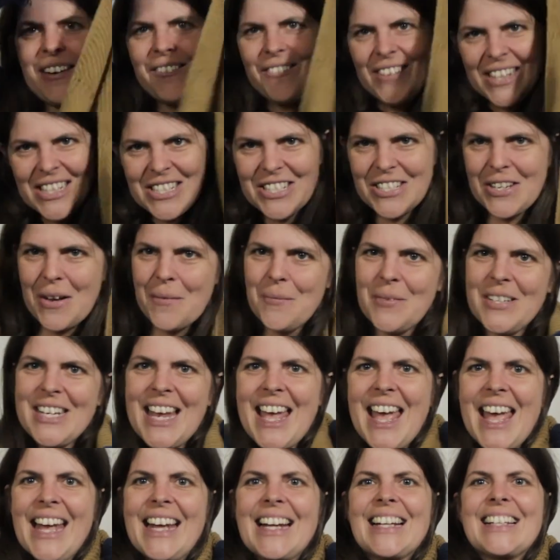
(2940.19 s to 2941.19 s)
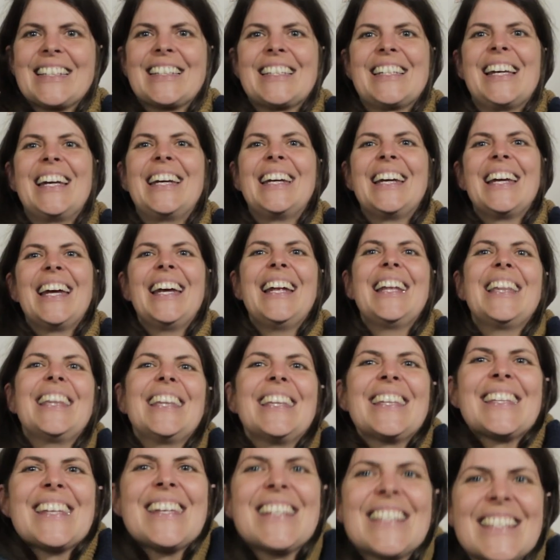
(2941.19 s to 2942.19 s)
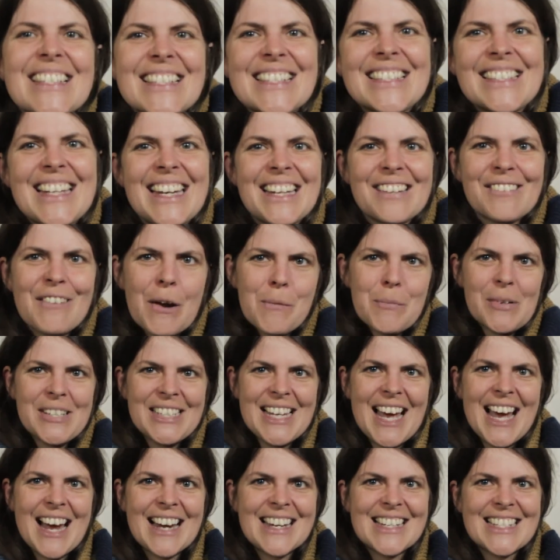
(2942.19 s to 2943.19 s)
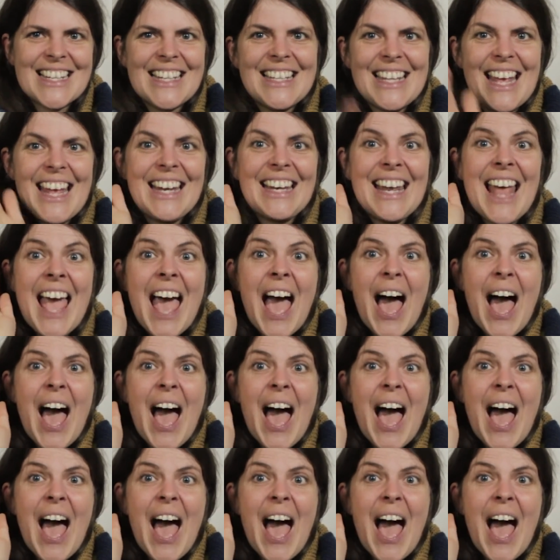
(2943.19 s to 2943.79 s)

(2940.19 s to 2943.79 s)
finished object in this knit reportage, and then